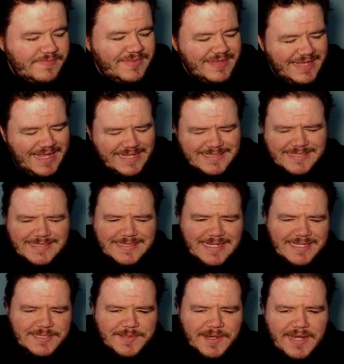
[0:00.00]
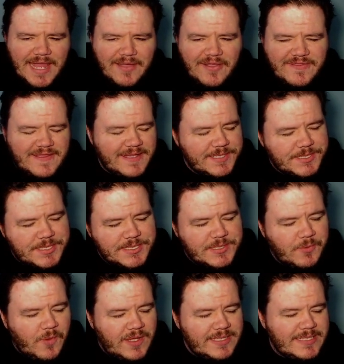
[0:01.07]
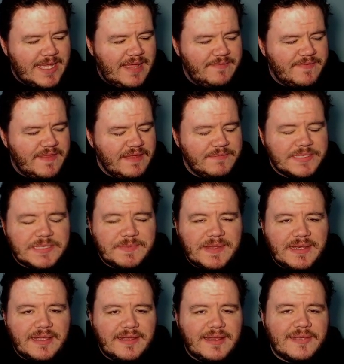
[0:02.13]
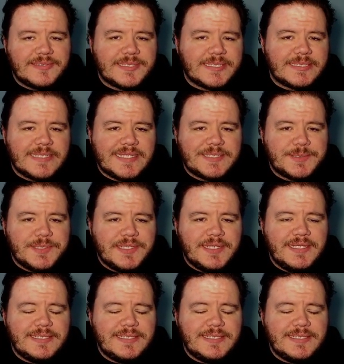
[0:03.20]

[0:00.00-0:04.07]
as it stands right now, I think it's just a one-time thing, but depending on how successful it is and